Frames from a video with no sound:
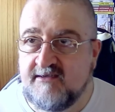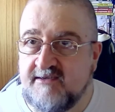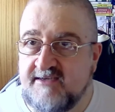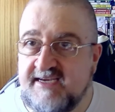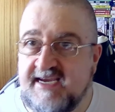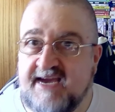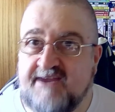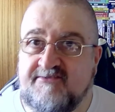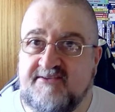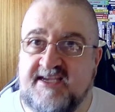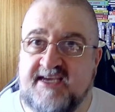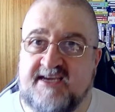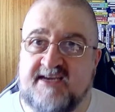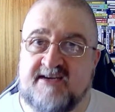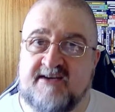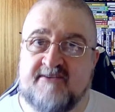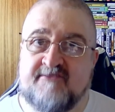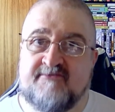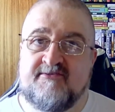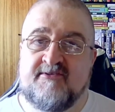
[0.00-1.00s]
You have to
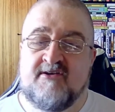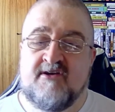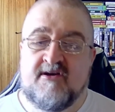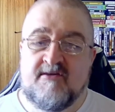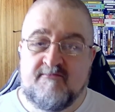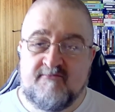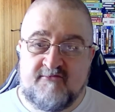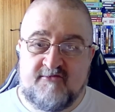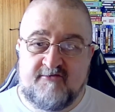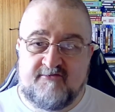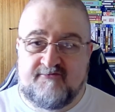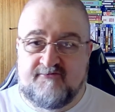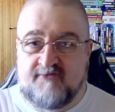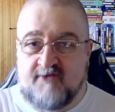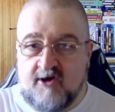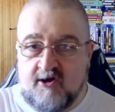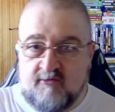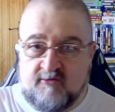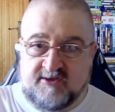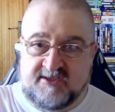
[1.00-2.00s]
kind of move
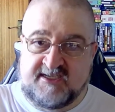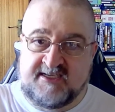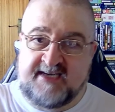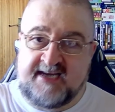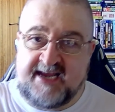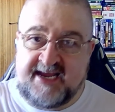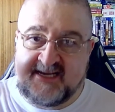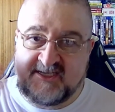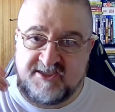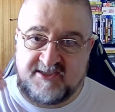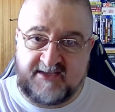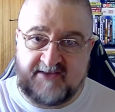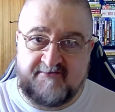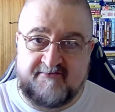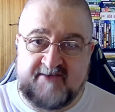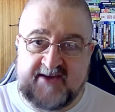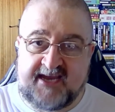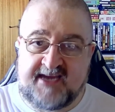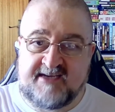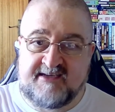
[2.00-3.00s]
forward and actually
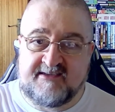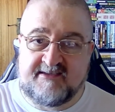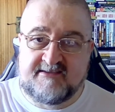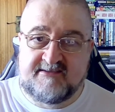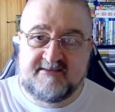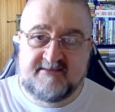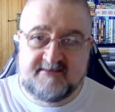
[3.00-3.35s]
find